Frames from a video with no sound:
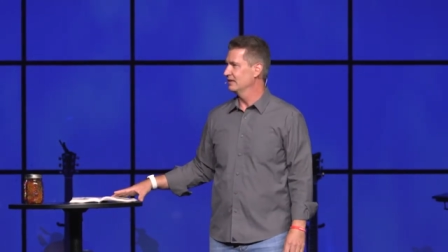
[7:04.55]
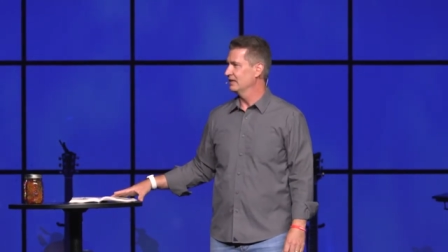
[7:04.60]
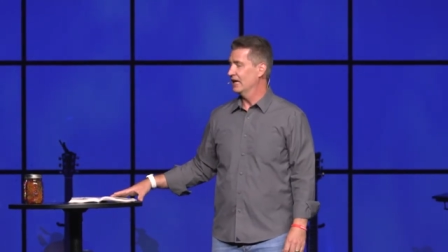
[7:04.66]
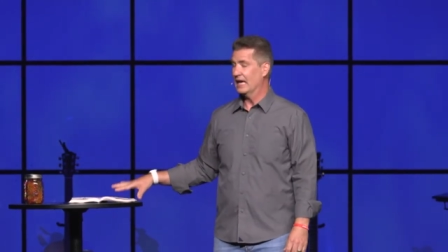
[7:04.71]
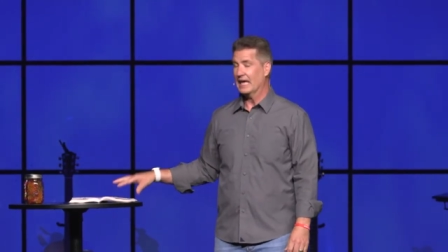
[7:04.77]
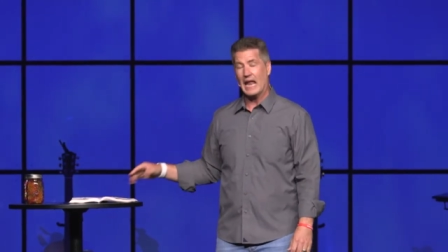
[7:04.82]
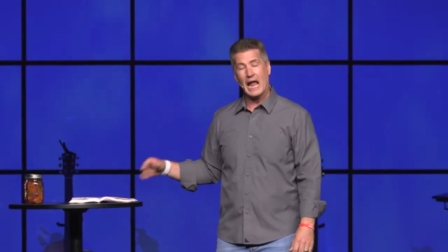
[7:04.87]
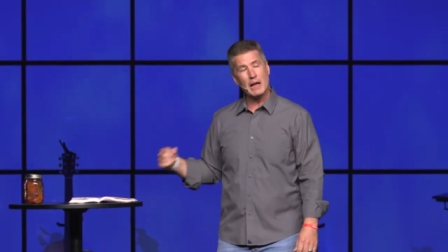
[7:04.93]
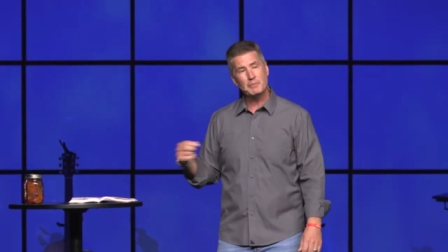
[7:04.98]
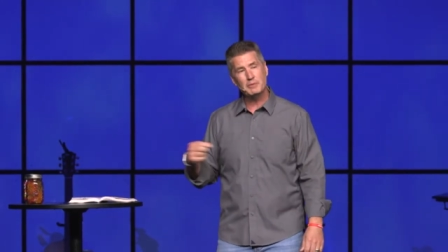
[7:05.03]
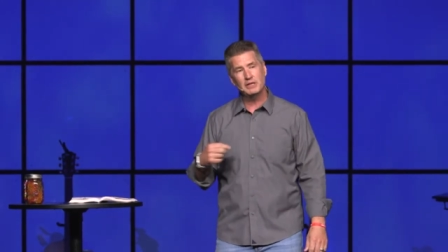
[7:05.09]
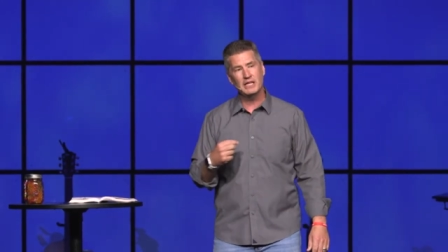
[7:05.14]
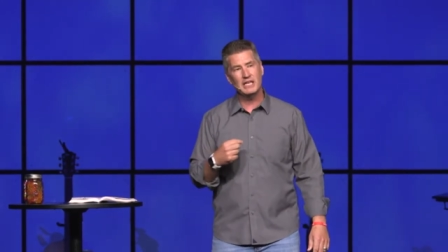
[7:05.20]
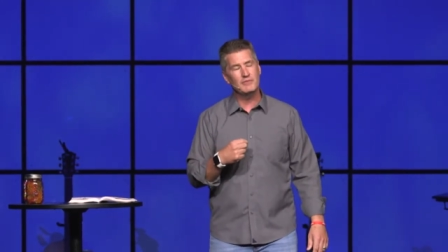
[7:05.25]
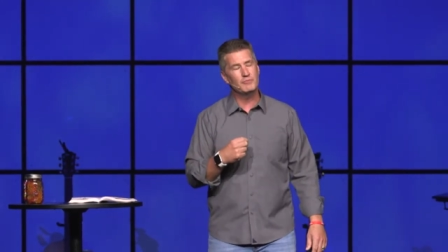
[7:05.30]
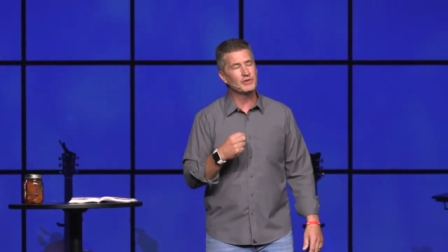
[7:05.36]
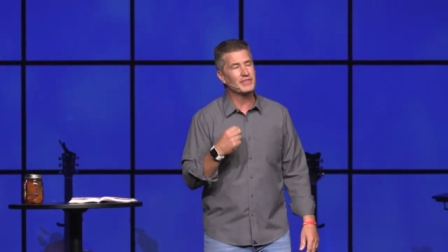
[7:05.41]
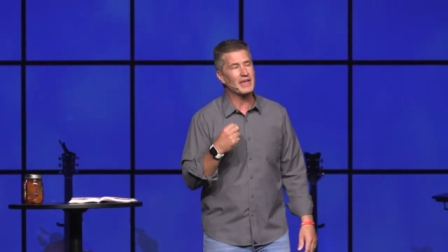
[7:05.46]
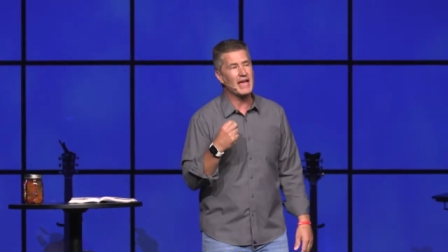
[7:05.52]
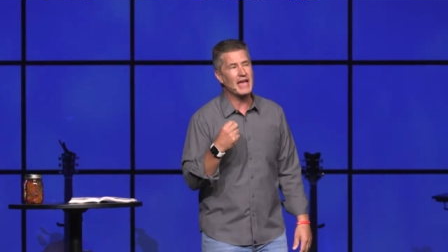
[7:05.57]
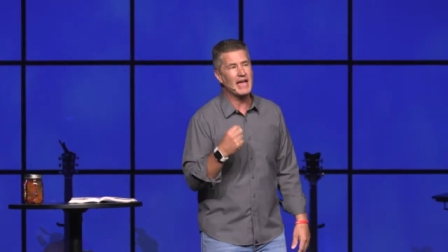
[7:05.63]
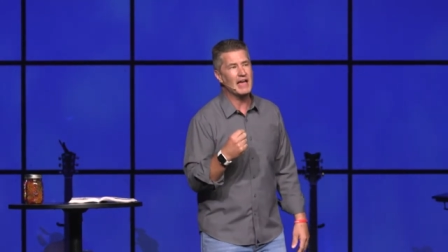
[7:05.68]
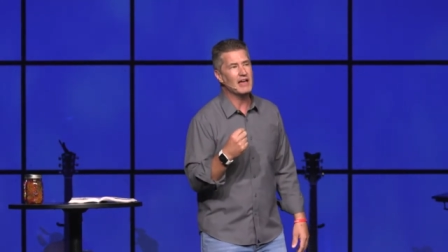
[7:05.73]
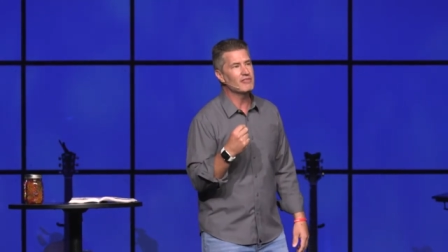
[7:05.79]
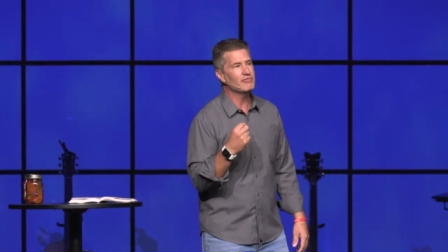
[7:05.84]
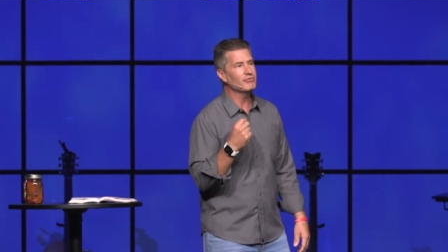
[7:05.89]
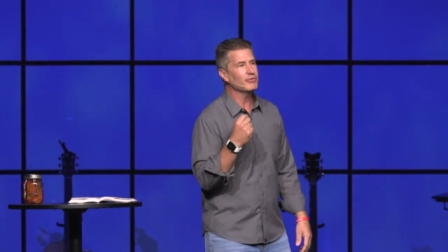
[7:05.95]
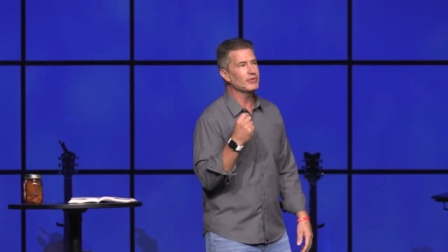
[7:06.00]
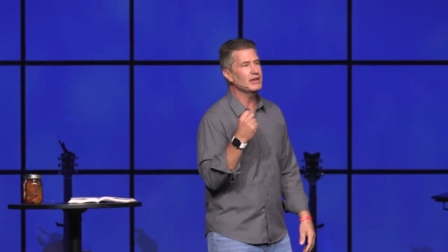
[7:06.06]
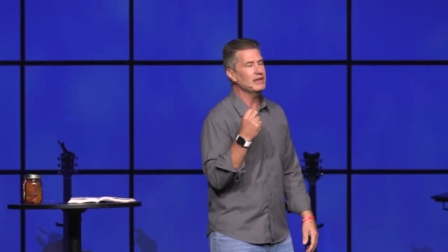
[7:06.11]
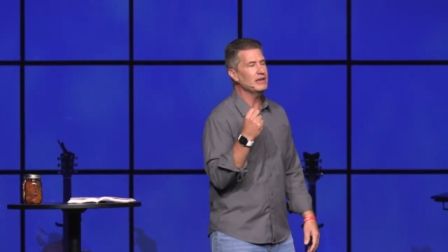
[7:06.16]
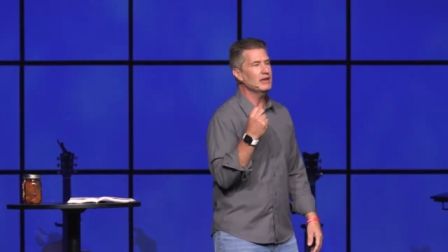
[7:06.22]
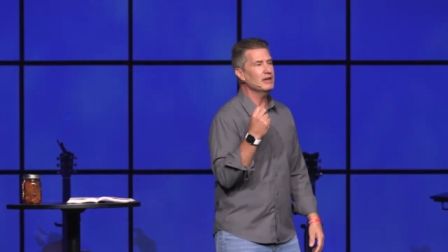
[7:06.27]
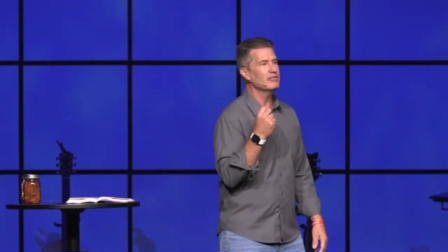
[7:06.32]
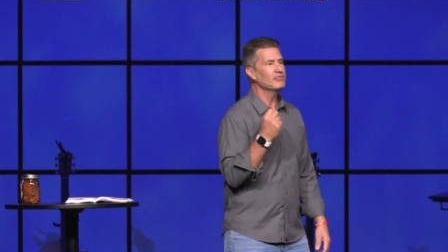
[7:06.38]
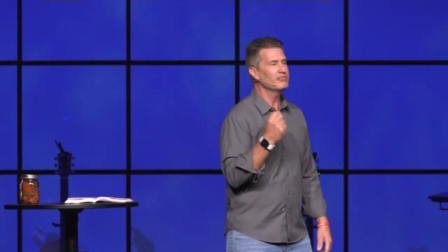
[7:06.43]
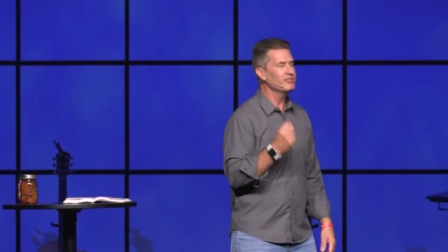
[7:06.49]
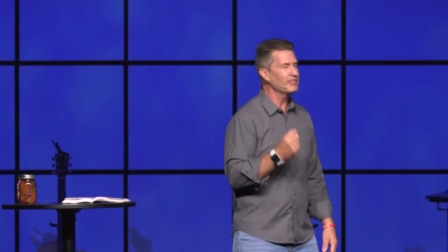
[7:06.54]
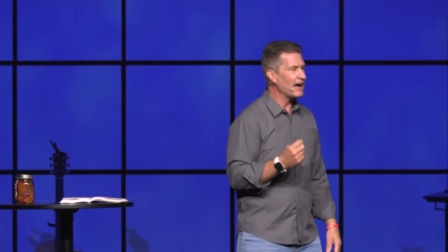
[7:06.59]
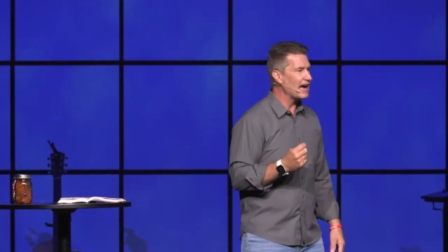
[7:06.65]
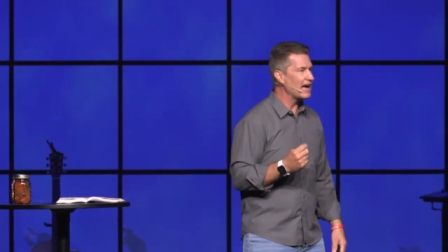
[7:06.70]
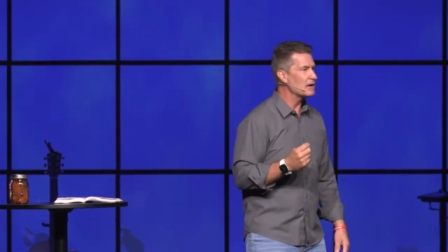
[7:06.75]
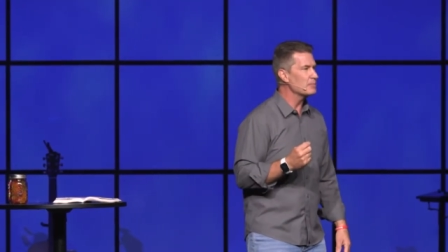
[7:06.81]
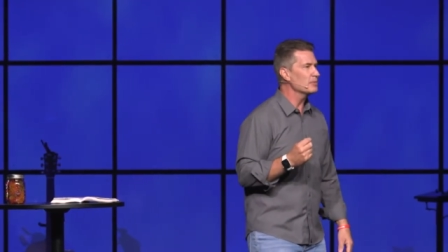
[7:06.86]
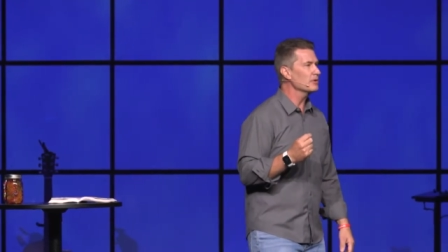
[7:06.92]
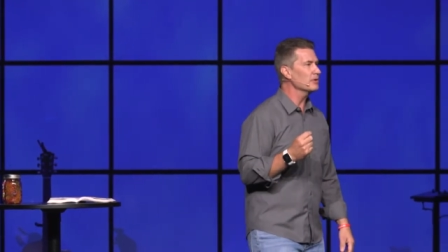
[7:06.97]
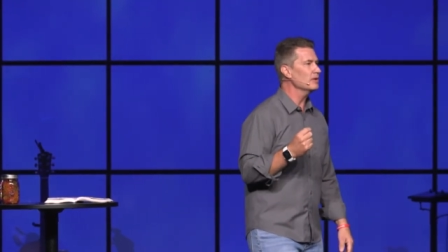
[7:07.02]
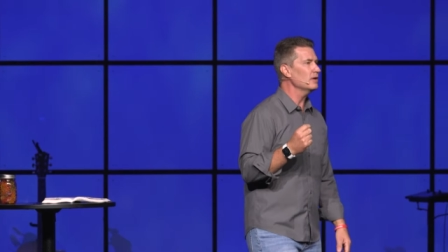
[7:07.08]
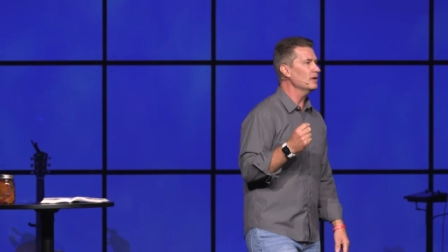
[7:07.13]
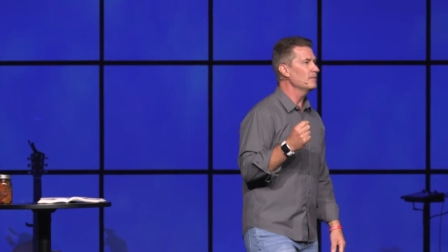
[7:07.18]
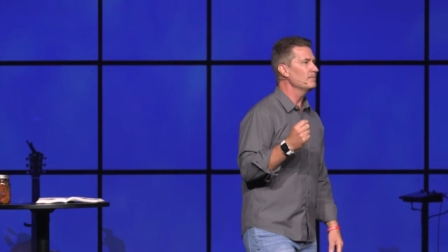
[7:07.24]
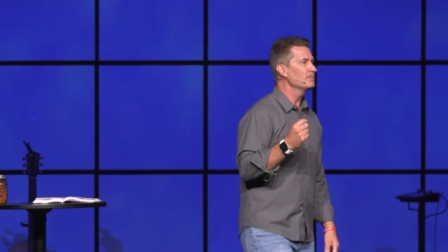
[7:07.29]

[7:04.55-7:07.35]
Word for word: And I believe with every fiber